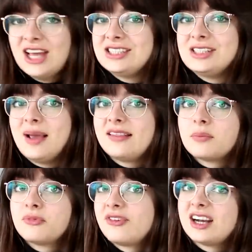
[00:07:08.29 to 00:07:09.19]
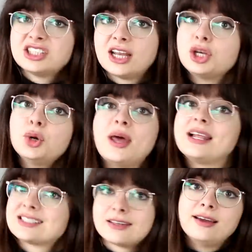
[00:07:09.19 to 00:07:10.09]
to make them fresh and new and
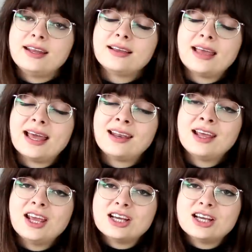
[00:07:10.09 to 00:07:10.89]
exciting again.